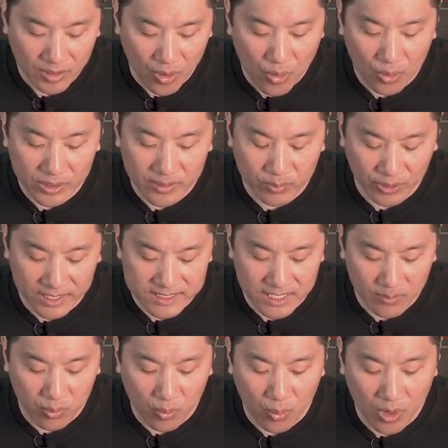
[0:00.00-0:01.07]
only breaks
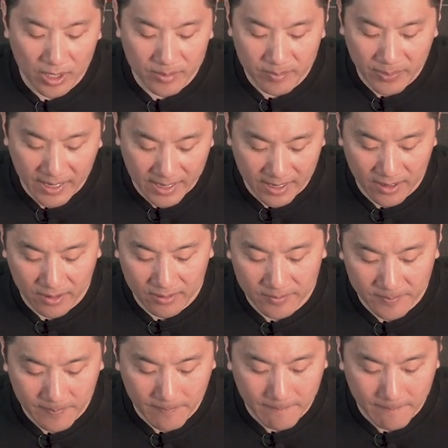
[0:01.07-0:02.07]
up 1 pair.